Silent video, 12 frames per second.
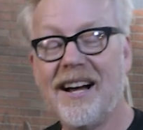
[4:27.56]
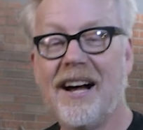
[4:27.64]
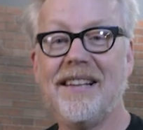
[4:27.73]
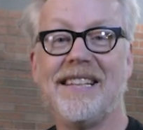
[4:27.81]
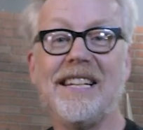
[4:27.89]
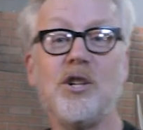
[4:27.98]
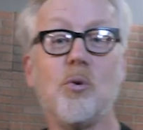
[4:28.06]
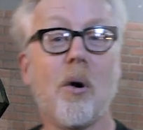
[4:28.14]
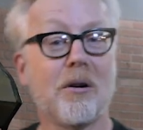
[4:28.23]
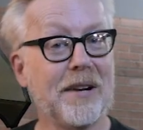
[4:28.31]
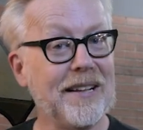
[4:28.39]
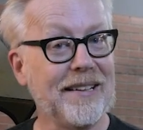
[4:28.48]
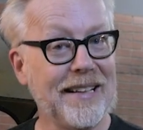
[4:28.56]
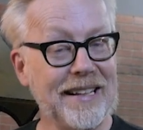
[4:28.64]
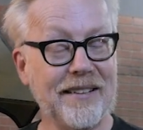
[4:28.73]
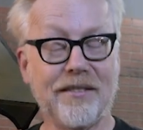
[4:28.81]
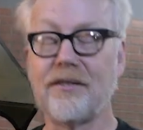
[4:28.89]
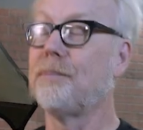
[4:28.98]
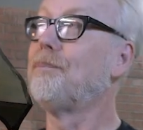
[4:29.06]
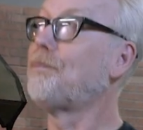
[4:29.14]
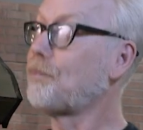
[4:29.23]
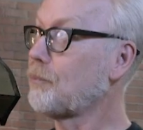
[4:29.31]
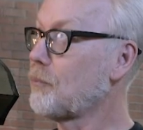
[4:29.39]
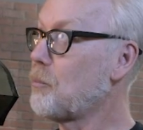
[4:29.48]
Uh, the URL is
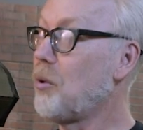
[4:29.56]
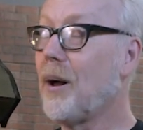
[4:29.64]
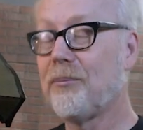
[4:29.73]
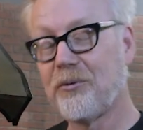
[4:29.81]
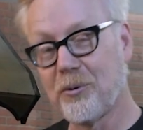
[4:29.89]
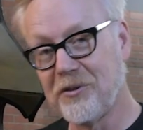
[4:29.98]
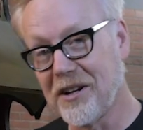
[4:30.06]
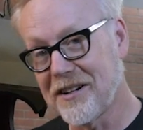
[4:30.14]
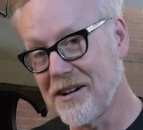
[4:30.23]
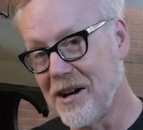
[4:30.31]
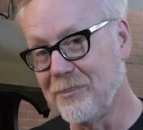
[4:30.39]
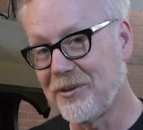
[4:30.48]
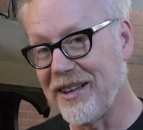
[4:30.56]
propstore.com